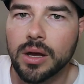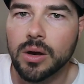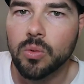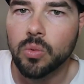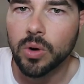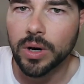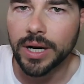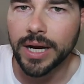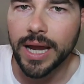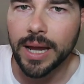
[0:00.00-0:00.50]

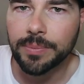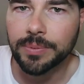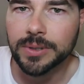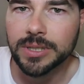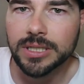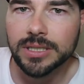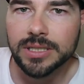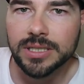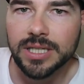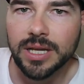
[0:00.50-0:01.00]
what happened
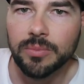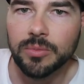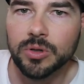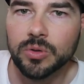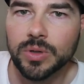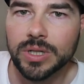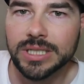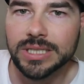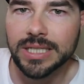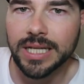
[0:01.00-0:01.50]
is someone
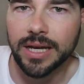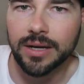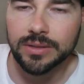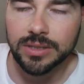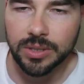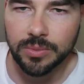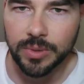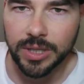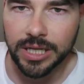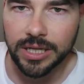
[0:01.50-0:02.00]
reached out
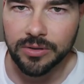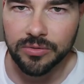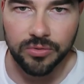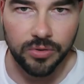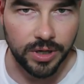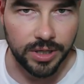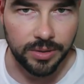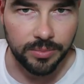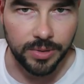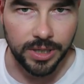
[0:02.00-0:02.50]
to me, a
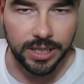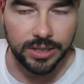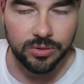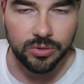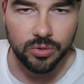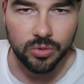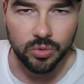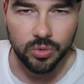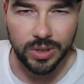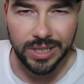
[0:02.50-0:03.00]
friend of mine
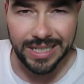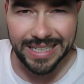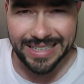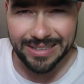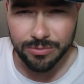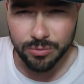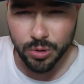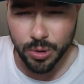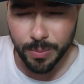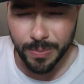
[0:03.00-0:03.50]
who will
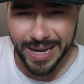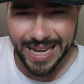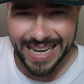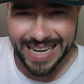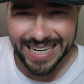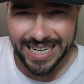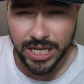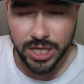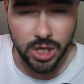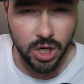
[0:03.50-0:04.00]

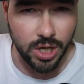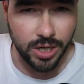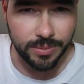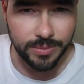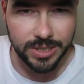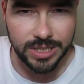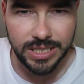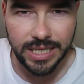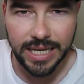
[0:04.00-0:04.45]
remain anonymous,